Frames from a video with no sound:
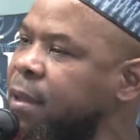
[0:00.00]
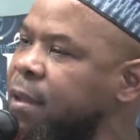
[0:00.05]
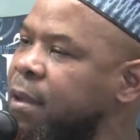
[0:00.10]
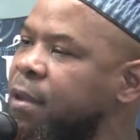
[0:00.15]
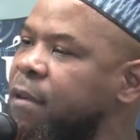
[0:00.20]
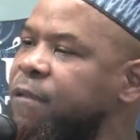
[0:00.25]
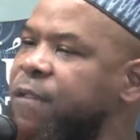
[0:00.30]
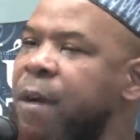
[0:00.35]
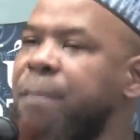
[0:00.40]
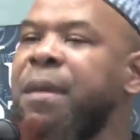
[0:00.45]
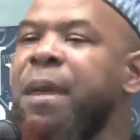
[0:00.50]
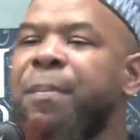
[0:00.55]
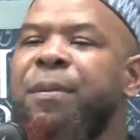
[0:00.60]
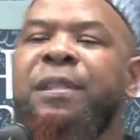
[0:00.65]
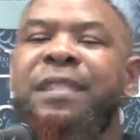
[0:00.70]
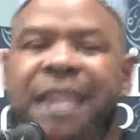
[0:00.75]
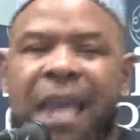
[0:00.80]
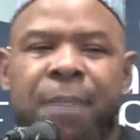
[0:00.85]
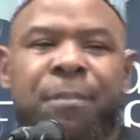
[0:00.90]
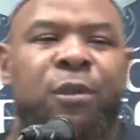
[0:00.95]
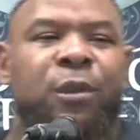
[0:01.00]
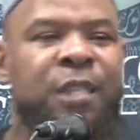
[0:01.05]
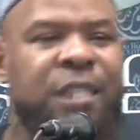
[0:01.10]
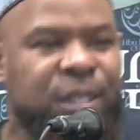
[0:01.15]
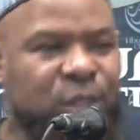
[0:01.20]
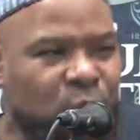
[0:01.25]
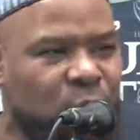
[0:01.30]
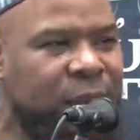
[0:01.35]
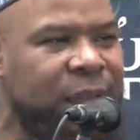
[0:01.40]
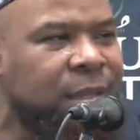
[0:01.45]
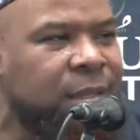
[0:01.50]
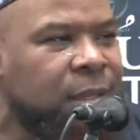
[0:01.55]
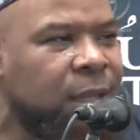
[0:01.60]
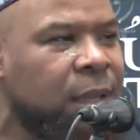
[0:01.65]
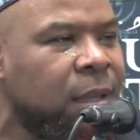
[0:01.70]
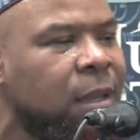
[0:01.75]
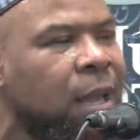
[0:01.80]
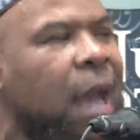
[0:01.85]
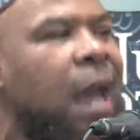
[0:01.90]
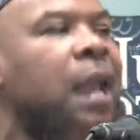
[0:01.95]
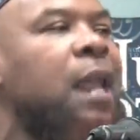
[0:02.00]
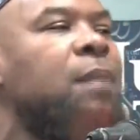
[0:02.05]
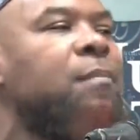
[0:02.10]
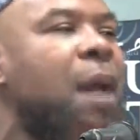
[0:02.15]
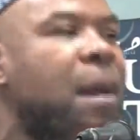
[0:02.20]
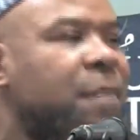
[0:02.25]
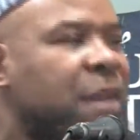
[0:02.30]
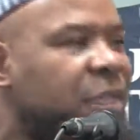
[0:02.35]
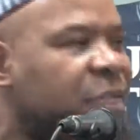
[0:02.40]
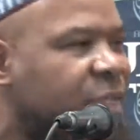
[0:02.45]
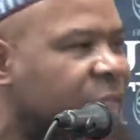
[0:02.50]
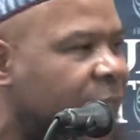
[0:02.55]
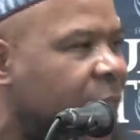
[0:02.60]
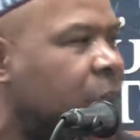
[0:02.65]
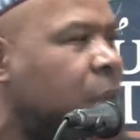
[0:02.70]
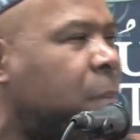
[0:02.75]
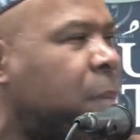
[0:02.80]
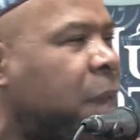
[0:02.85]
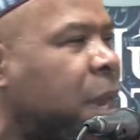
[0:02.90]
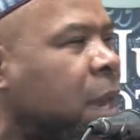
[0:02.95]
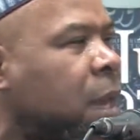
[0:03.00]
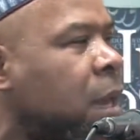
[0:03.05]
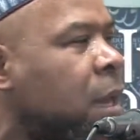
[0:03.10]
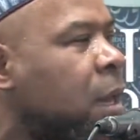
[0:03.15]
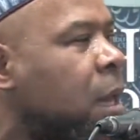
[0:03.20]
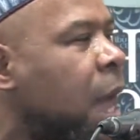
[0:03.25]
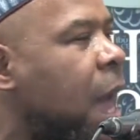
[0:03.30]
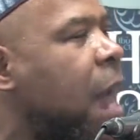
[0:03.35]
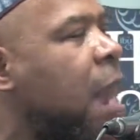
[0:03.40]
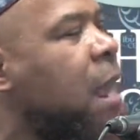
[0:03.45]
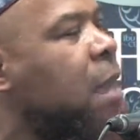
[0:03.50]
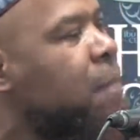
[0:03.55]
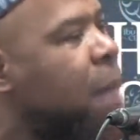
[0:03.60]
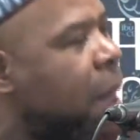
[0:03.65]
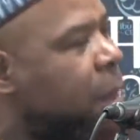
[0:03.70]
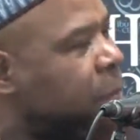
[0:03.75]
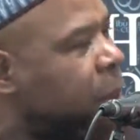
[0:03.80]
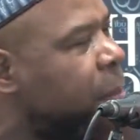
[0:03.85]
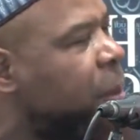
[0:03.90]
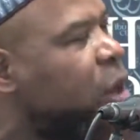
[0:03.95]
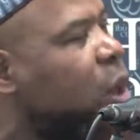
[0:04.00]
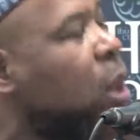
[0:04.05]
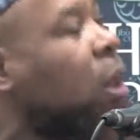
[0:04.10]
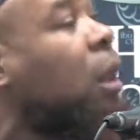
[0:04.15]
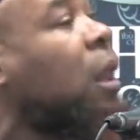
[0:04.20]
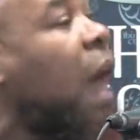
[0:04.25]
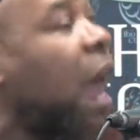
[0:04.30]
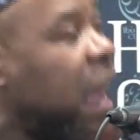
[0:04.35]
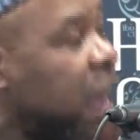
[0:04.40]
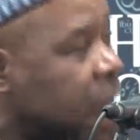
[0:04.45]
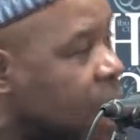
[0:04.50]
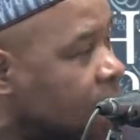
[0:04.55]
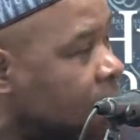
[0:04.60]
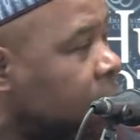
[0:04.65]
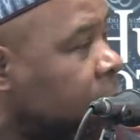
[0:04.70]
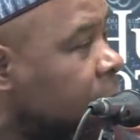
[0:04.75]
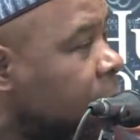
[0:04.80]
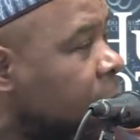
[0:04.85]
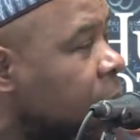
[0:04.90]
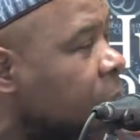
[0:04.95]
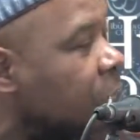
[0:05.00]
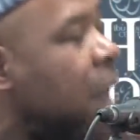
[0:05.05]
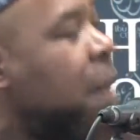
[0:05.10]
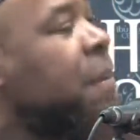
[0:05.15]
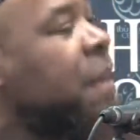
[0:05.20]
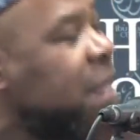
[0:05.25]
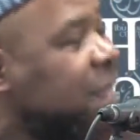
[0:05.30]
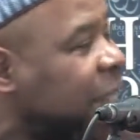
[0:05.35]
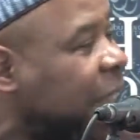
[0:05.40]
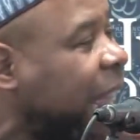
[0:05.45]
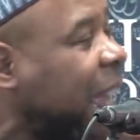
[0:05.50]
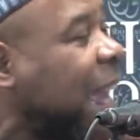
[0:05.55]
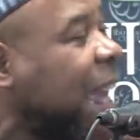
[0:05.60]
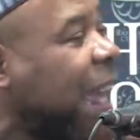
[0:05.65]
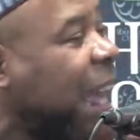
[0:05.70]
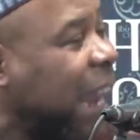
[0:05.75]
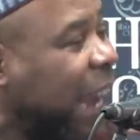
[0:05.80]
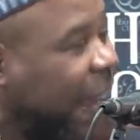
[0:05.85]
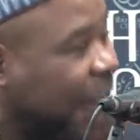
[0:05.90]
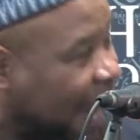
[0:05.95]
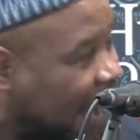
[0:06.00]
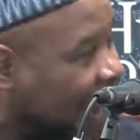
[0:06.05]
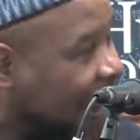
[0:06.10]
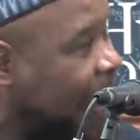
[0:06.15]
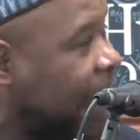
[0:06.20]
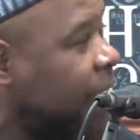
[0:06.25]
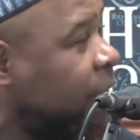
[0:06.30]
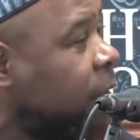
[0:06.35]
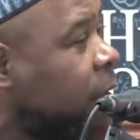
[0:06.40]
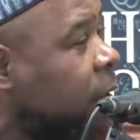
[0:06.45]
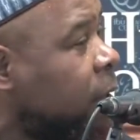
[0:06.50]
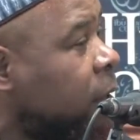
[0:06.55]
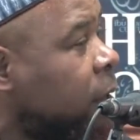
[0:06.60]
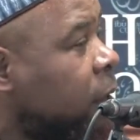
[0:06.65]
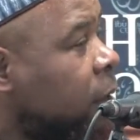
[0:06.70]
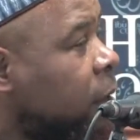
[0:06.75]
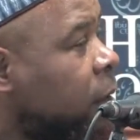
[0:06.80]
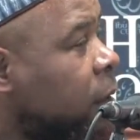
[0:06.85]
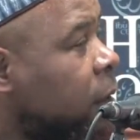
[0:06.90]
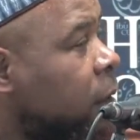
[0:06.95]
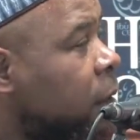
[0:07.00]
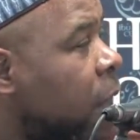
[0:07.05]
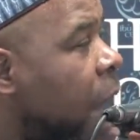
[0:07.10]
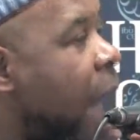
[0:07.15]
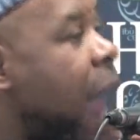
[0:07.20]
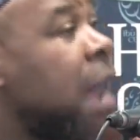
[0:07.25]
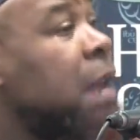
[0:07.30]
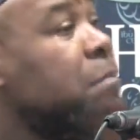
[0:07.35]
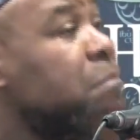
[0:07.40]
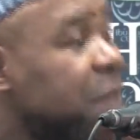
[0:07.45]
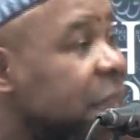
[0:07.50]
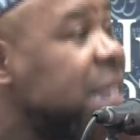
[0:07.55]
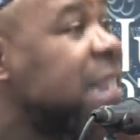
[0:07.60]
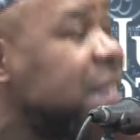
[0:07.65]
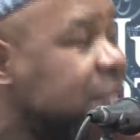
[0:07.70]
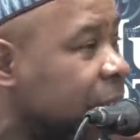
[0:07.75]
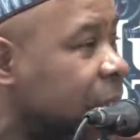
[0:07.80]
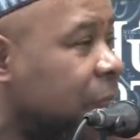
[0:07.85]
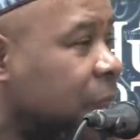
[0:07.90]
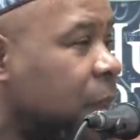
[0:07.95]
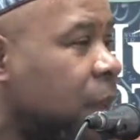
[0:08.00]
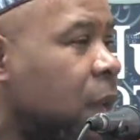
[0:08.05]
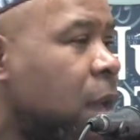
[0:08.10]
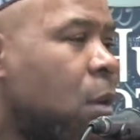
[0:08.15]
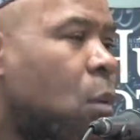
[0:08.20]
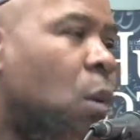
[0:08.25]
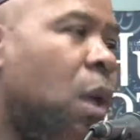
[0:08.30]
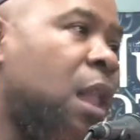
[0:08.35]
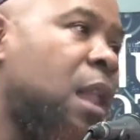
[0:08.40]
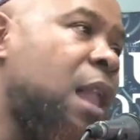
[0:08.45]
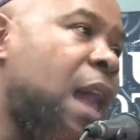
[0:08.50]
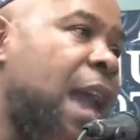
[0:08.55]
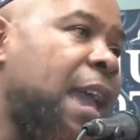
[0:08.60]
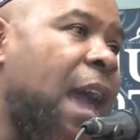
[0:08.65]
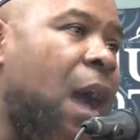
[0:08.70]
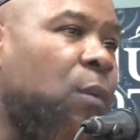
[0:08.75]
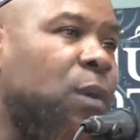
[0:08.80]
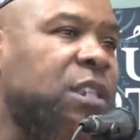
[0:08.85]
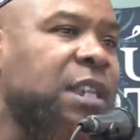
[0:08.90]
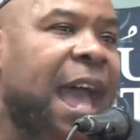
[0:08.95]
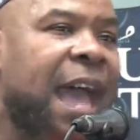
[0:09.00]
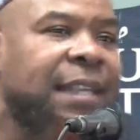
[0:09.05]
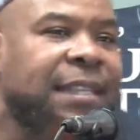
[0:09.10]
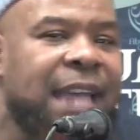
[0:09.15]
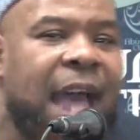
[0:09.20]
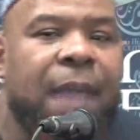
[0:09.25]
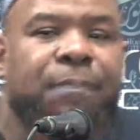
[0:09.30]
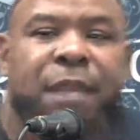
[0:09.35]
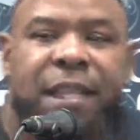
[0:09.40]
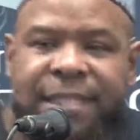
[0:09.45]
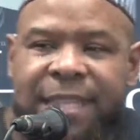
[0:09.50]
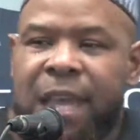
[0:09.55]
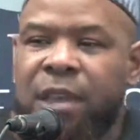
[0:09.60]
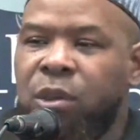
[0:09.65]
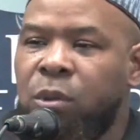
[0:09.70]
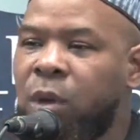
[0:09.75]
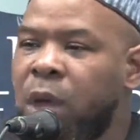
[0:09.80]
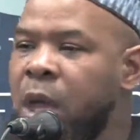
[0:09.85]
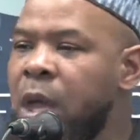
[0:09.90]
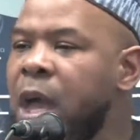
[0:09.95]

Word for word: From Ibn Taymiyyah's students, Al-Imam al-Dhahabi, Al-Imam Ibn al-Qayyim, Ibn Daqiq al-Eid, Al-Mizzi, wallahi, I wish I had time to tell you.